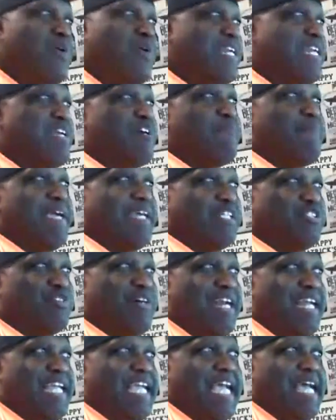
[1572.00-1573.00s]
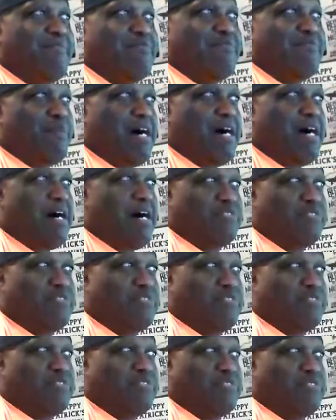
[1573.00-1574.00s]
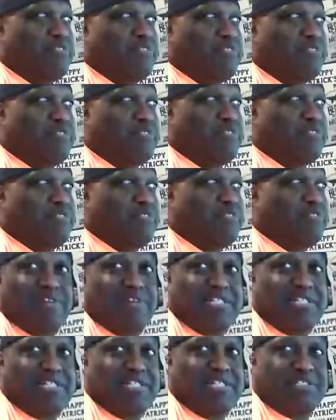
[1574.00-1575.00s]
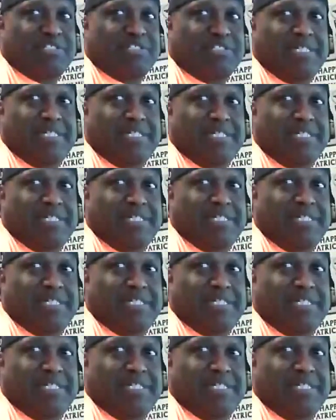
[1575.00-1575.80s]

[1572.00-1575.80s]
need to go back and try the Gamma Bombs. That some people think they changed the recipe